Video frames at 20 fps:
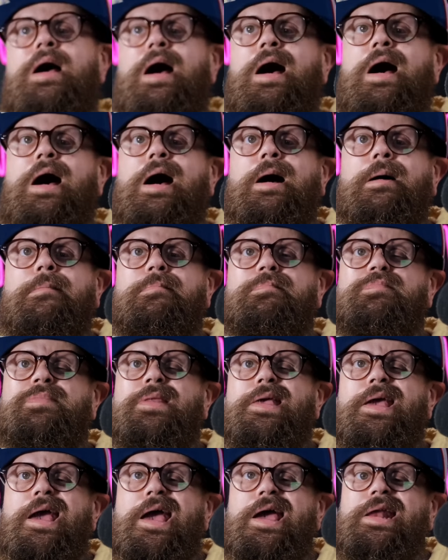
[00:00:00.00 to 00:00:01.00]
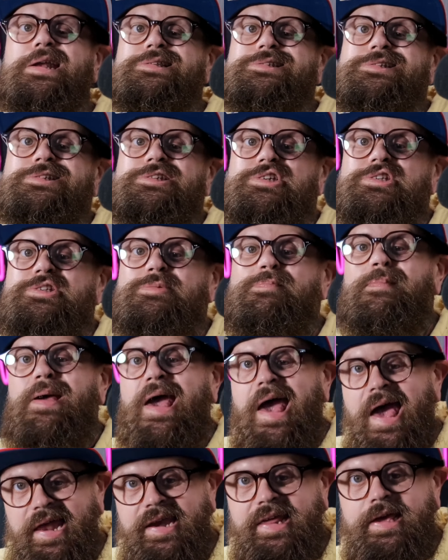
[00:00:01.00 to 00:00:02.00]
um, and it's just
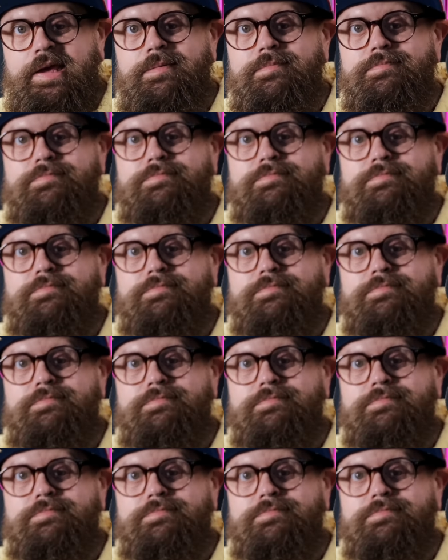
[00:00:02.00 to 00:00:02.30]
petty.